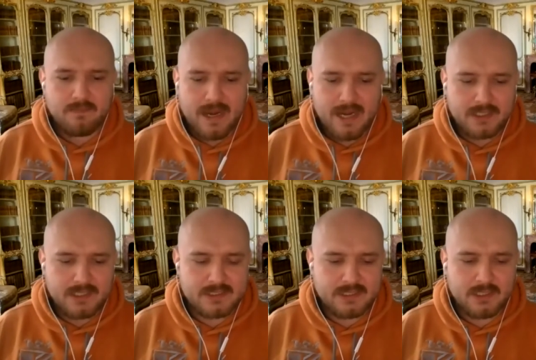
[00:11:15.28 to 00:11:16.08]
my
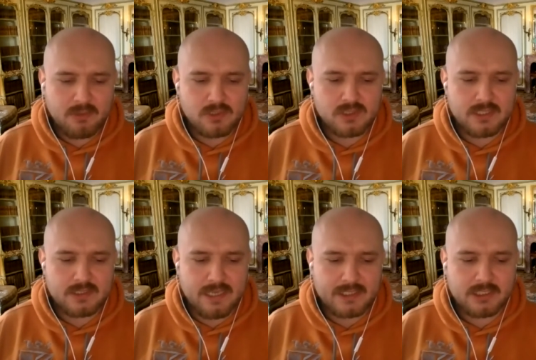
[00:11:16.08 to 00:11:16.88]
understanding was that
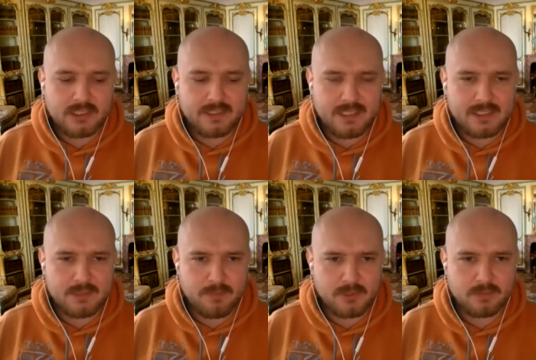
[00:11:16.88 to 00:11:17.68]
actually there is
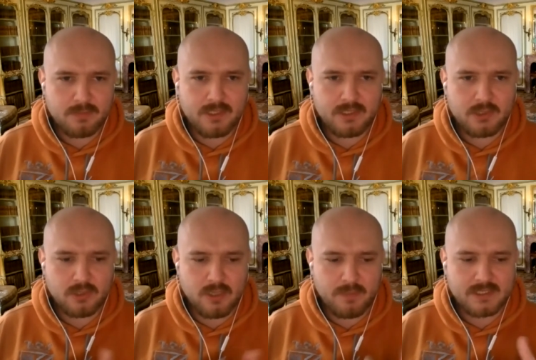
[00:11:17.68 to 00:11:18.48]
a possibility to
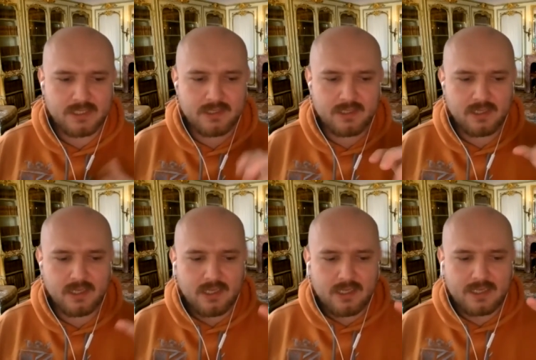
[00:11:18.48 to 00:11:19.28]
represent, the,
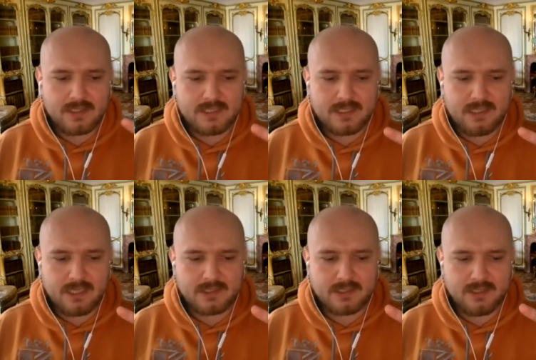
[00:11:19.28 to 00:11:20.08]
let's say,
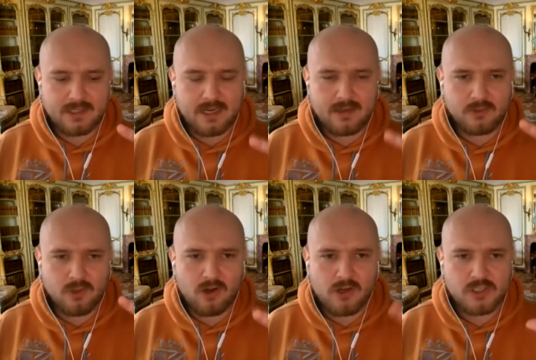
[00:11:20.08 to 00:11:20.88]
like
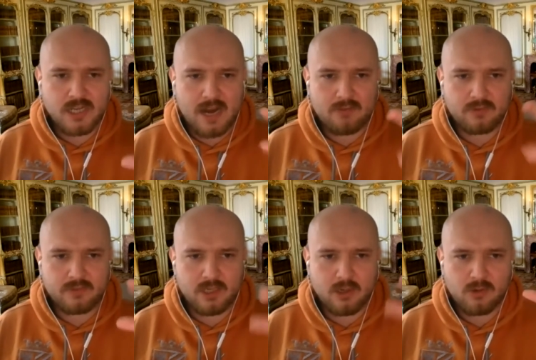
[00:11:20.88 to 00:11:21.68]
knowledge graph of
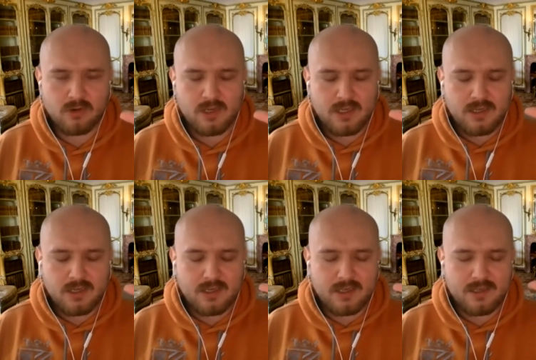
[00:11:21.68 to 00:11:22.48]
the whole
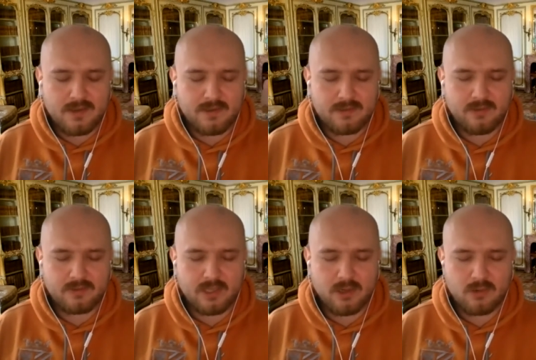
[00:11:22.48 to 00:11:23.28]
uh, of
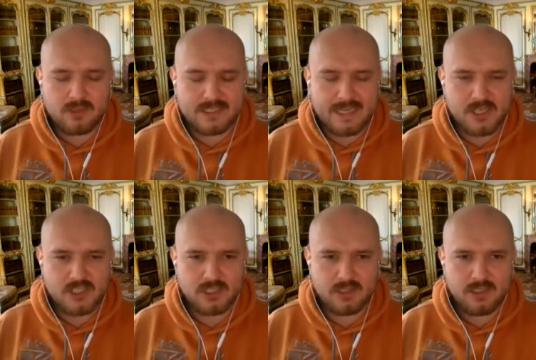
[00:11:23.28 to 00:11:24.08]
the whole
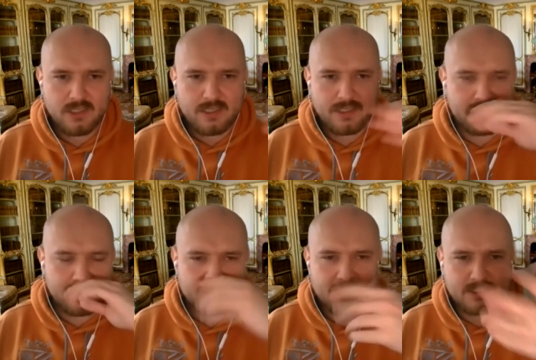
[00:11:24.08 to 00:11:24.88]
section in
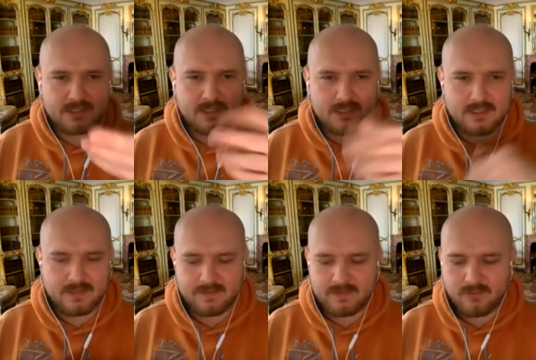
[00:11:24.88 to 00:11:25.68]
this this
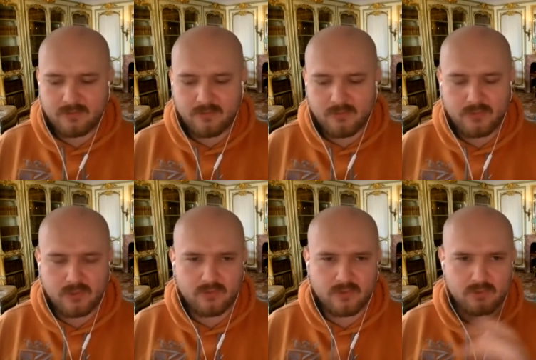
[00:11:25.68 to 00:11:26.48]
uh, with,
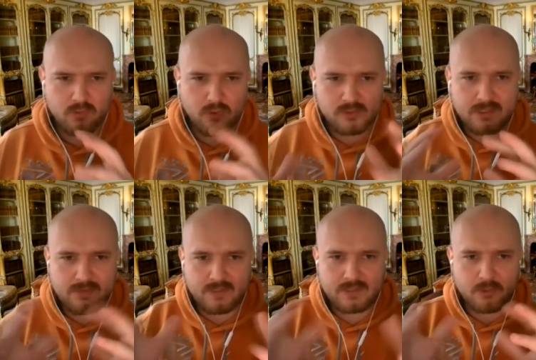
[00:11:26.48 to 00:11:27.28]
the, with, those
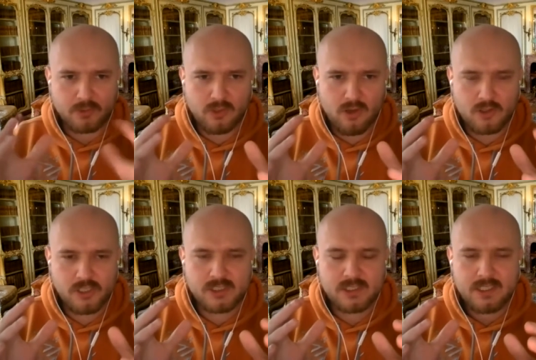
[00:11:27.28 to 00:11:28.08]
different ontologies.